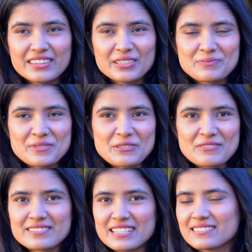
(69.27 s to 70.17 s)
the
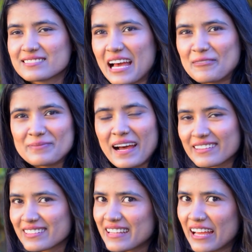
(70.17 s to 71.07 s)
previous exam
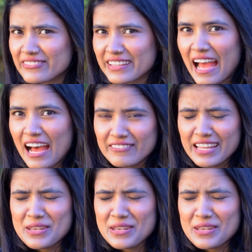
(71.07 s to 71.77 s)
pattern that we had